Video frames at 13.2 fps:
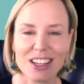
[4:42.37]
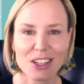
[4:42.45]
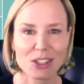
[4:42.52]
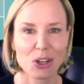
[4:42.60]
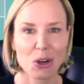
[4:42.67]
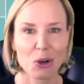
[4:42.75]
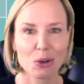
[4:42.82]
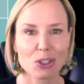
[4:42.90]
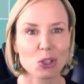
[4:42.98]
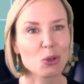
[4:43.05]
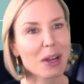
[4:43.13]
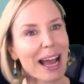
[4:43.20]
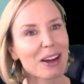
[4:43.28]
So
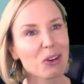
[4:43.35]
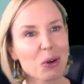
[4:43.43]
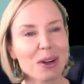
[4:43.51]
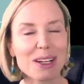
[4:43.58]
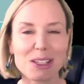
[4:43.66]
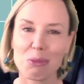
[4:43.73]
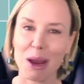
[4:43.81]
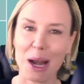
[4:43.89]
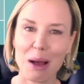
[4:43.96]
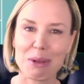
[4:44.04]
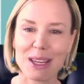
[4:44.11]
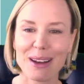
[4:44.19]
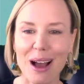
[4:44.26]
2 categories may not
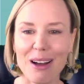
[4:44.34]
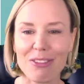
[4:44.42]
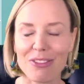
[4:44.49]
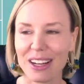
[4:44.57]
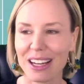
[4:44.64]
be enough,